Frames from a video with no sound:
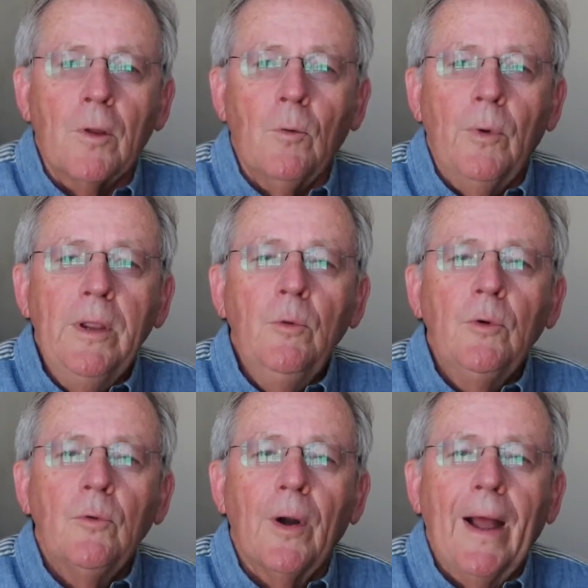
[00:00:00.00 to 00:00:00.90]
We
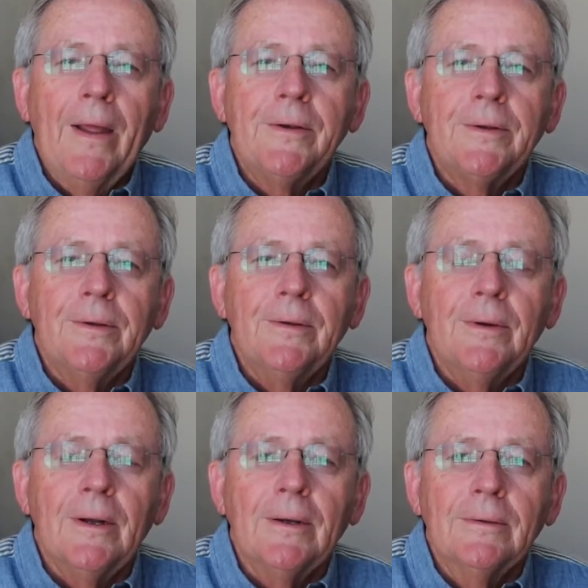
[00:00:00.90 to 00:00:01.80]
would ride
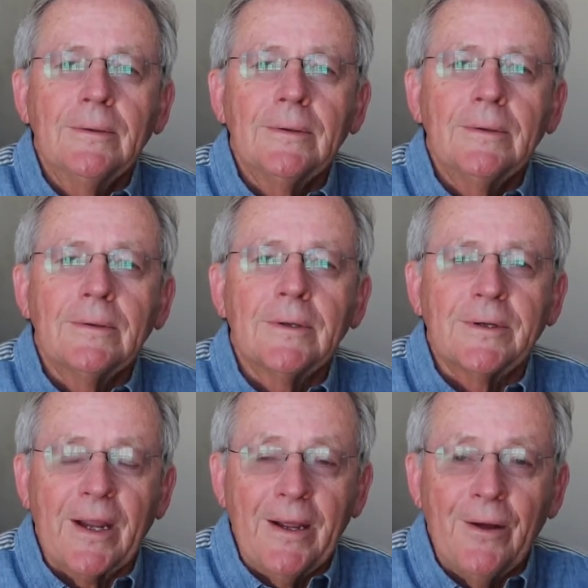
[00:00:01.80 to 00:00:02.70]
to
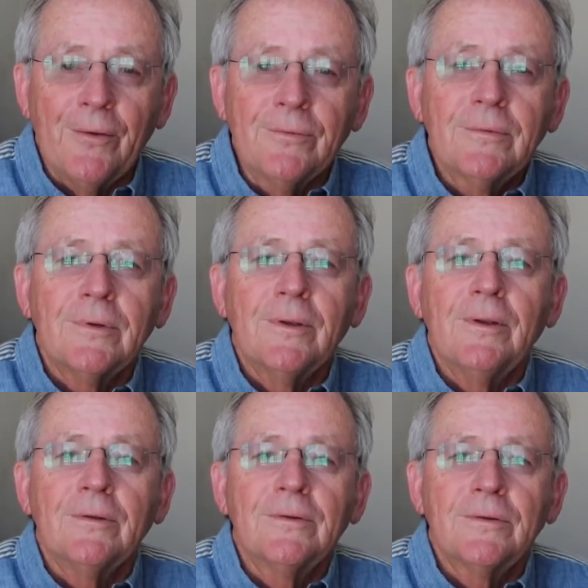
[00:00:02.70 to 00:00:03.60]
town,
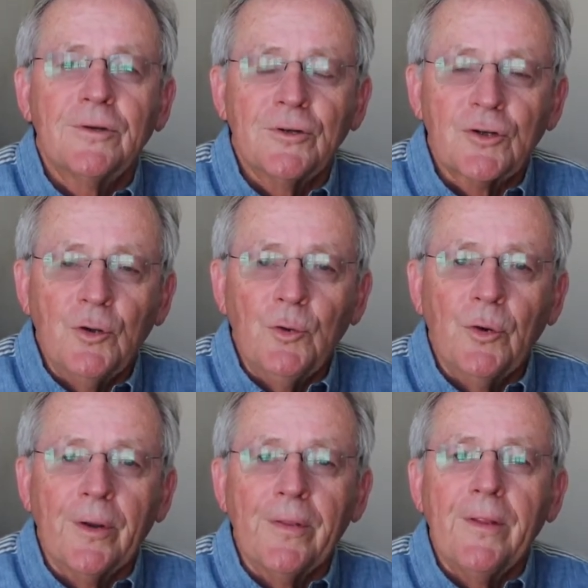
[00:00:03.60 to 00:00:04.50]
to
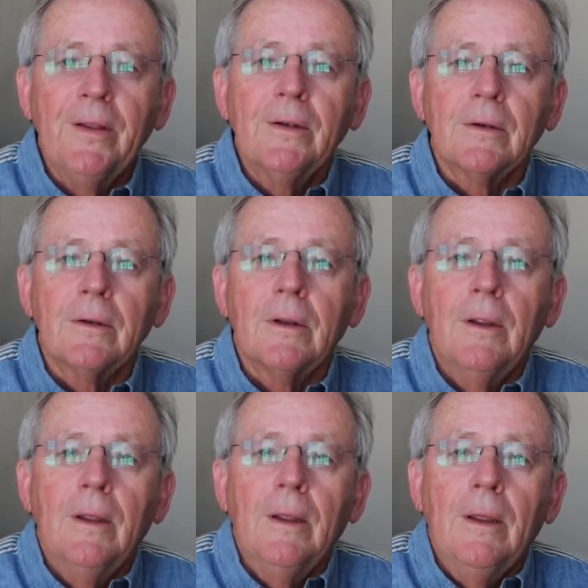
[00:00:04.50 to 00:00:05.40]
school, and then
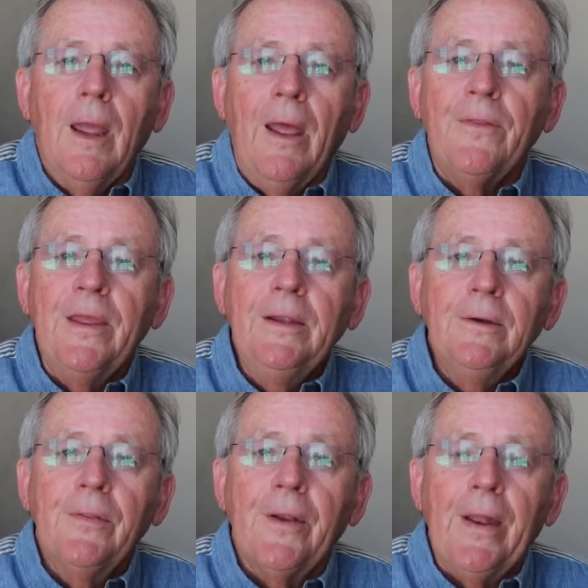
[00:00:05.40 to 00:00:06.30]
at the
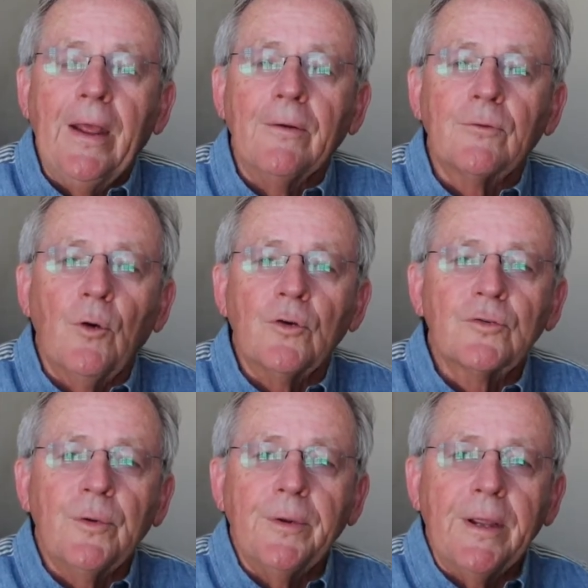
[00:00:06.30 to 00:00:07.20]
end of the day, of
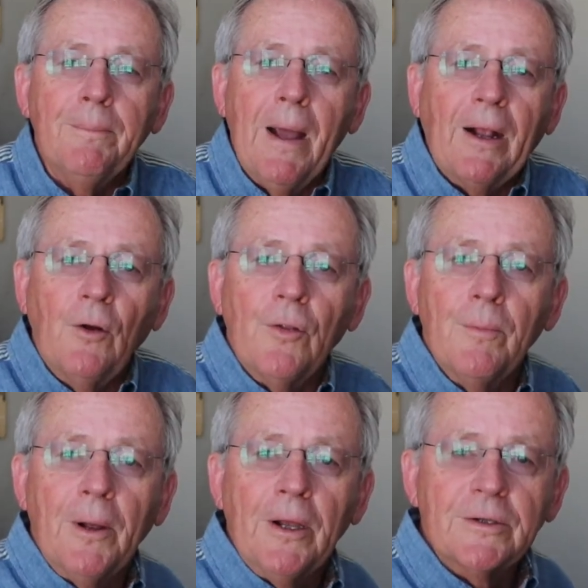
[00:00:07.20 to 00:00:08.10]
course, we would get back on the
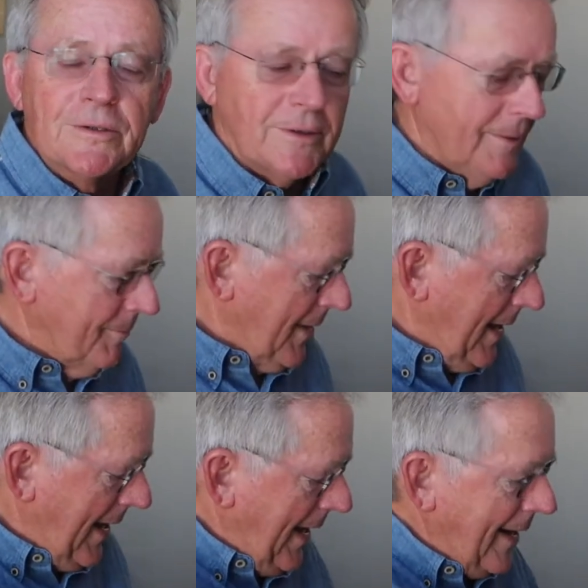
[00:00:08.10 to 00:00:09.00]
bus,
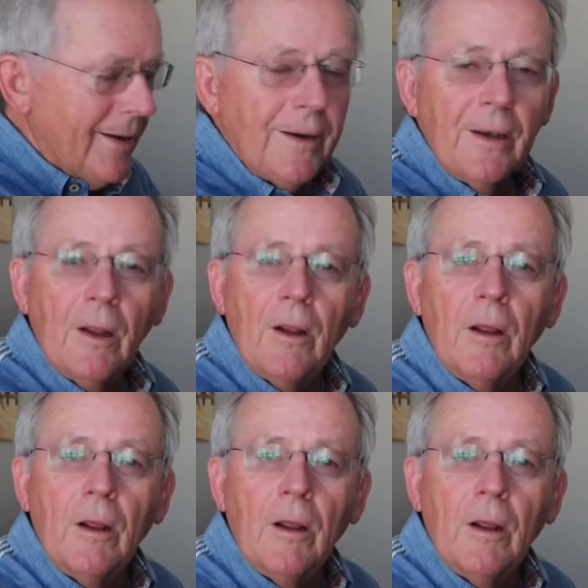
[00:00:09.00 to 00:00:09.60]
and